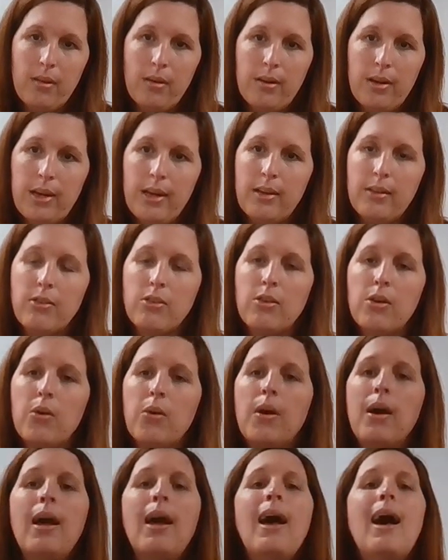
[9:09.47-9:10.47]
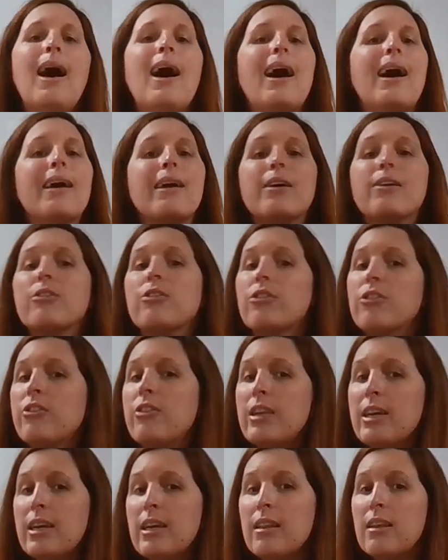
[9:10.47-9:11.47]
all right? So I
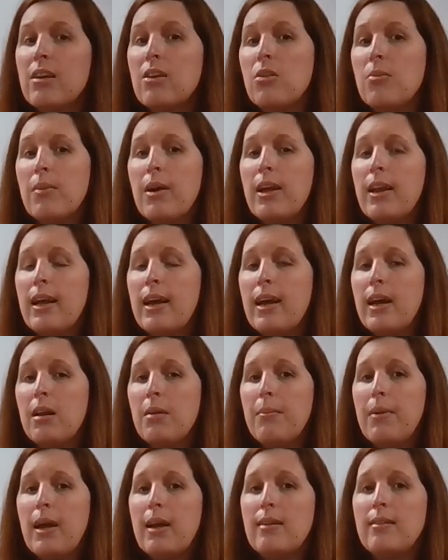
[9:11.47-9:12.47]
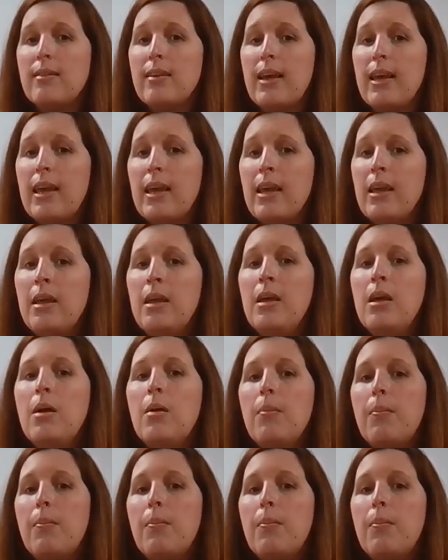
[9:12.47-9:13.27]
understand that you might have had a bad day,